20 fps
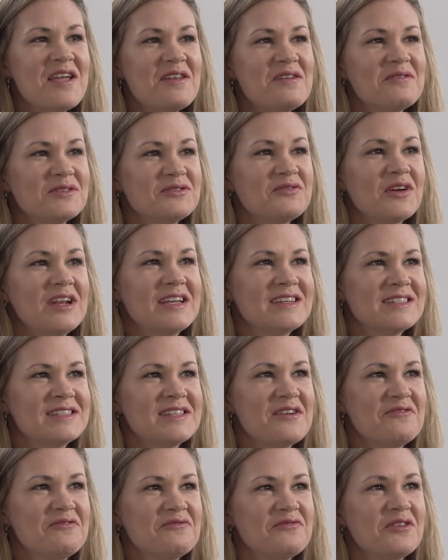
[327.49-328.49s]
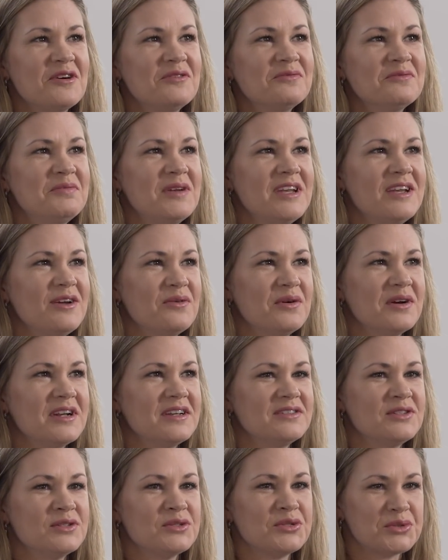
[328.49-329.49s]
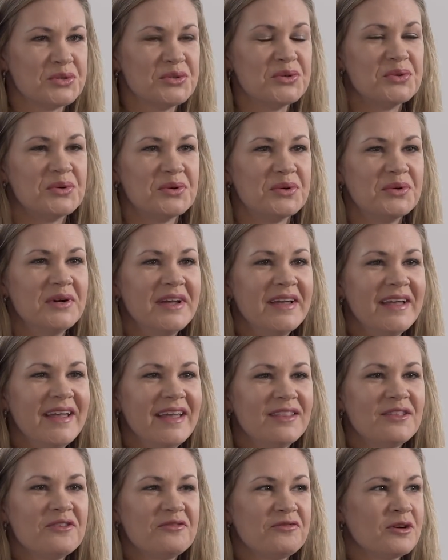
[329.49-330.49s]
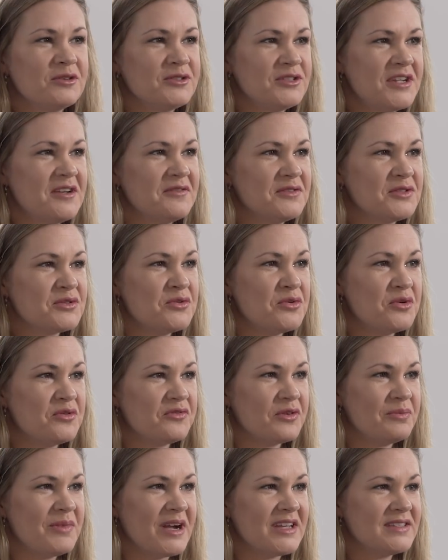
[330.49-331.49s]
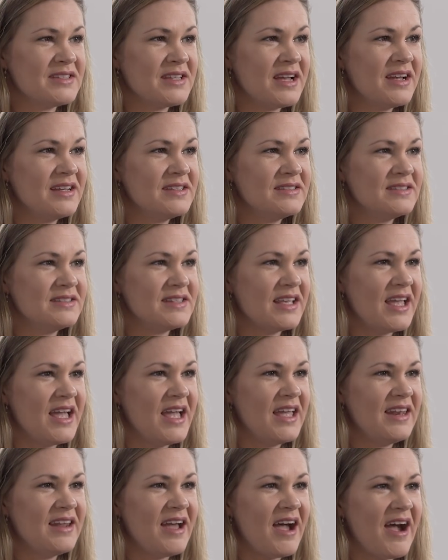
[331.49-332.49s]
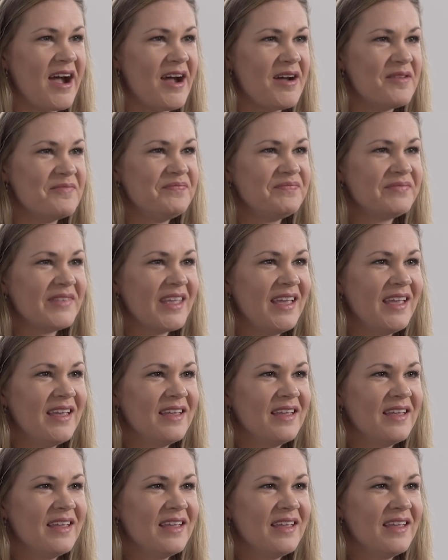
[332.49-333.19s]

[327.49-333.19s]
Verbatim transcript: and it was funny because they filmed me going to school the first day of school for my sons, and um,